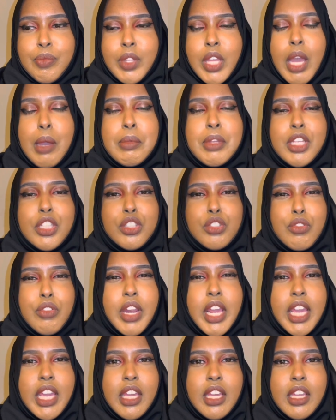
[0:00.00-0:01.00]
I mean, it's
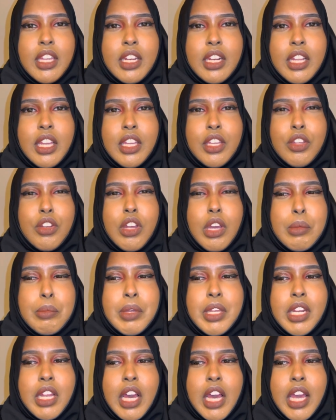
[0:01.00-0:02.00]
great, like, you know what I
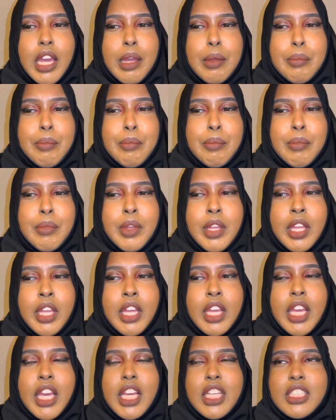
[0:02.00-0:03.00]
mean,
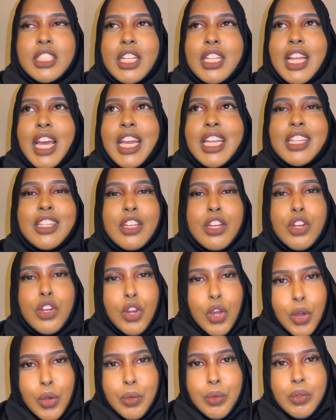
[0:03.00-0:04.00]
it's not that I didn't
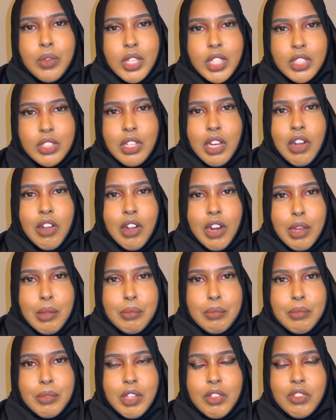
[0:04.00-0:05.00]
know it's
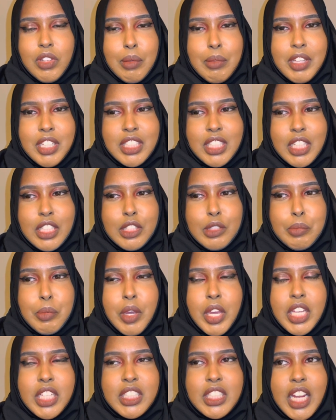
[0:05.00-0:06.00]
haram, if that makes sense,
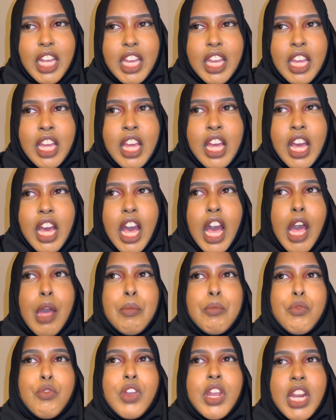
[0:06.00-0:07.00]
but it's like
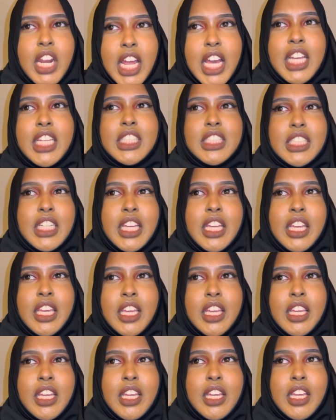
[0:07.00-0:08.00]
I'm
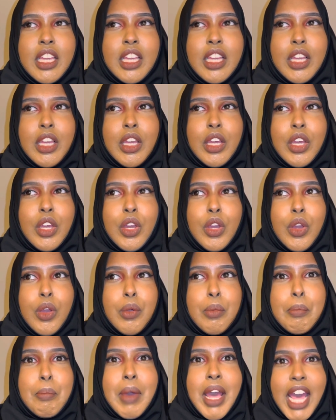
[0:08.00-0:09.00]
realizing
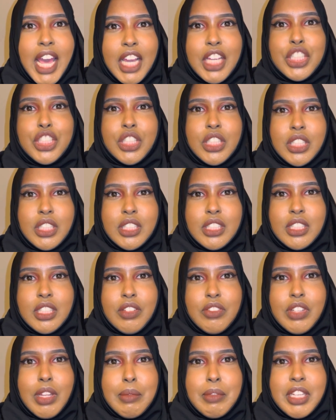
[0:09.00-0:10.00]
my actions,
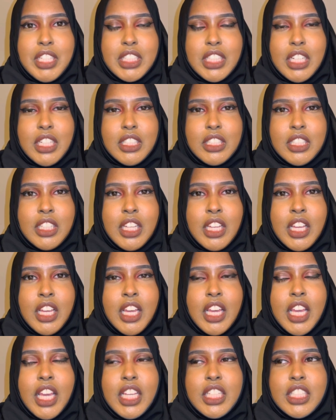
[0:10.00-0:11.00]
if that makes sense.
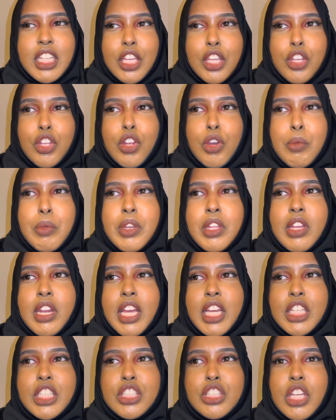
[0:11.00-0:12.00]
It's like, you know when you're
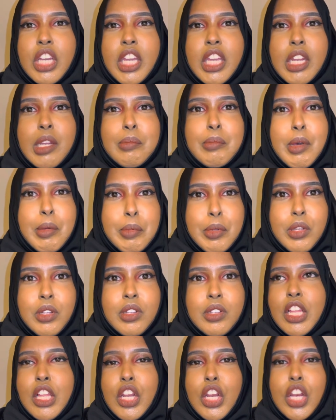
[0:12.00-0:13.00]
like stuck in a
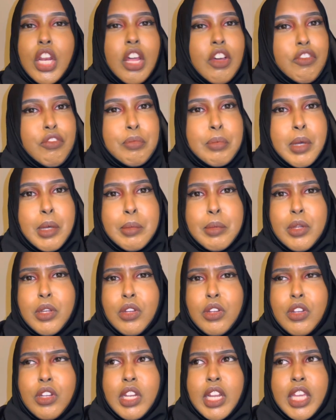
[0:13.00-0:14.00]
bubble, a love
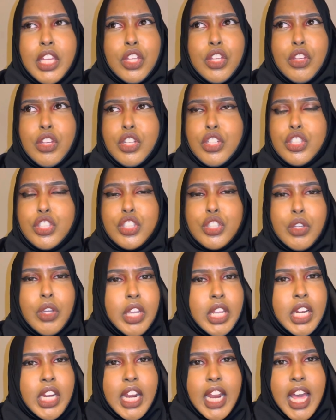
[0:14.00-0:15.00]
bubble, like you're
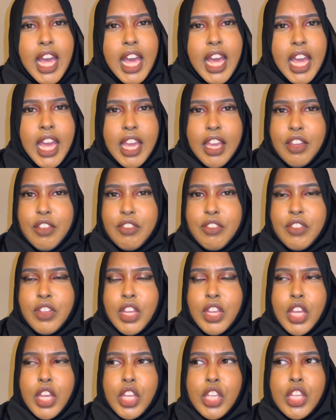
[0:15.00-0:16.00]
enjoying life,
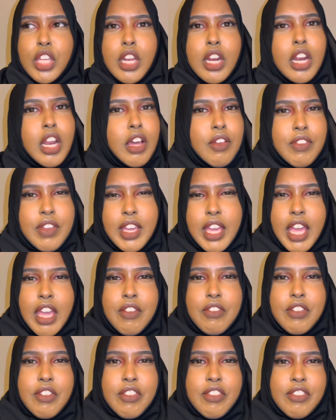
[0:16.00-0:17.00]
you're loving
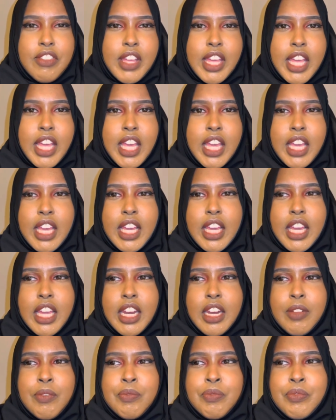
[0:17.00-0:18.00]
everything,
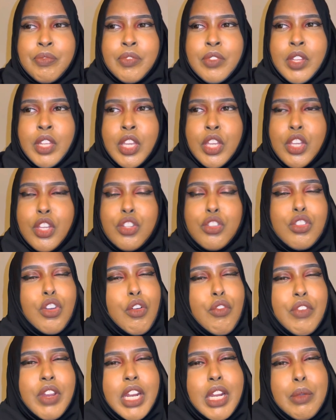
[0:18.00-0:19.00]
and you
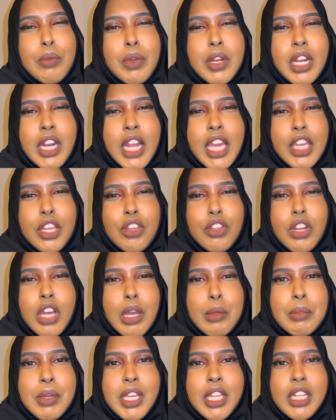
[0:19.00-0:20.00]
don't really want to, like, you know what
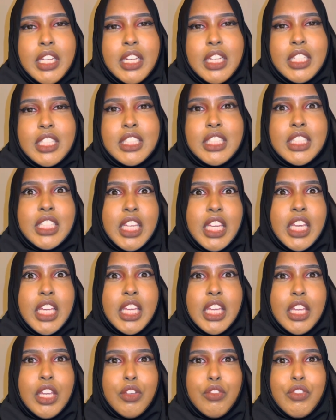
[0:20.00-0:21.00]
I mean,
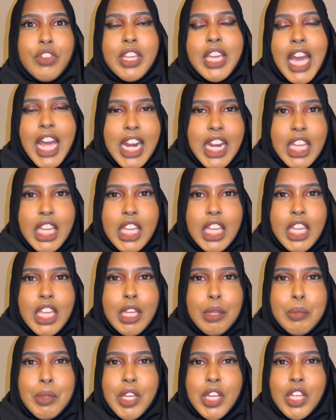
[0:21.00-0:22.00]
see
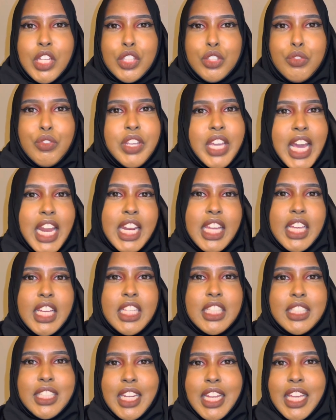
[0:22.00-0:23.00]
reality, because reality
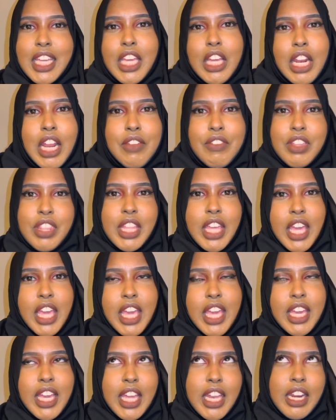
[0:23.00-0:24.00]
is going to kill
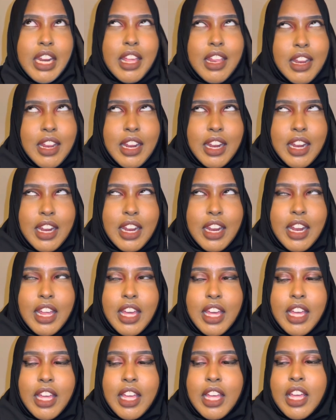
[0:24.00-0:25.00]
everything and da, da, da,
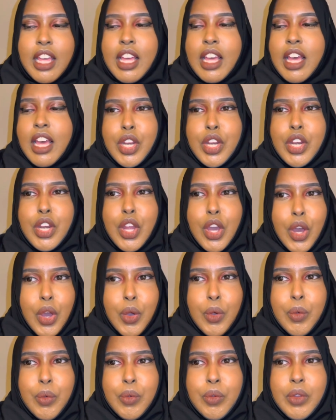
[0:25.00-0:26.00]
da.
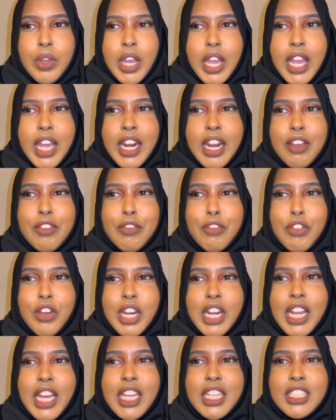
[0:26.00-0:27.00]
No. And I've
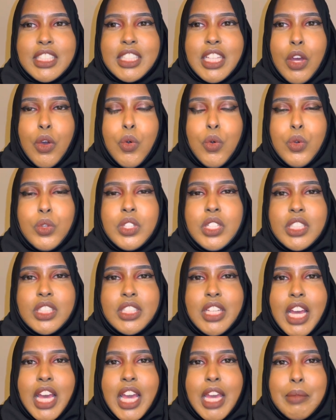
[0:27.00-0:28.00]
realized that all this
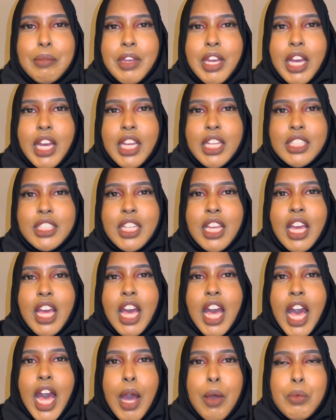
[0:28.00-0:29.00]
time, guys,
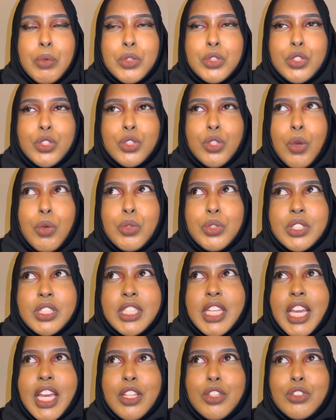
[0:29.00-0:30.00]
I was so
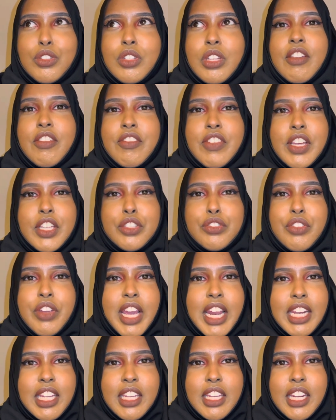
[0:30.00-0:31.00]
scared to face
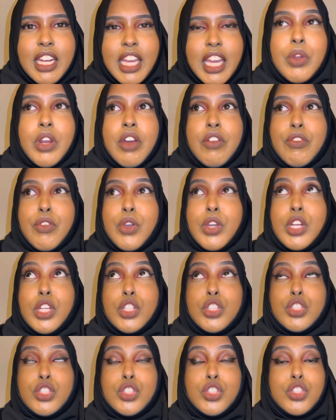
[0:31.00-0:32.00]
reality. Like, I would avoid
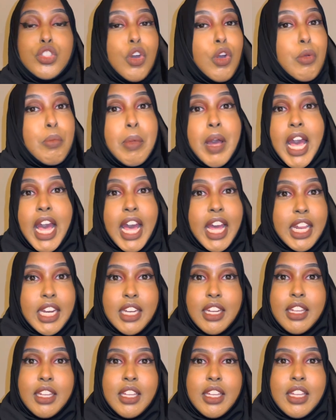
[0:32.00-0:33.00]
it so
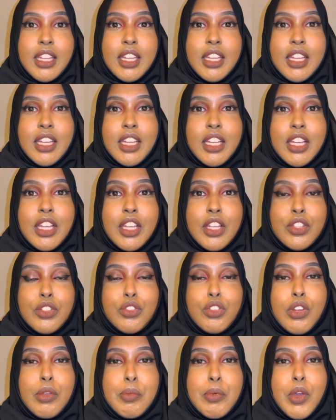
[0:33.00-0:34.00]
bad
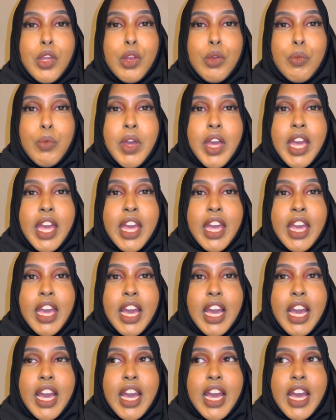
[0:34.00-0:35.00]
to the point where
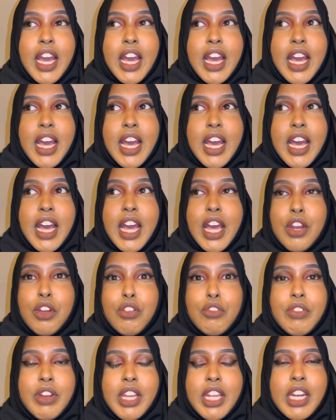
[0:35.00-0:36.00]
I
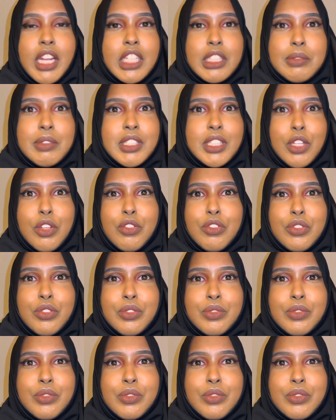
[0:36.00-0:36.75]
don't recognize myself.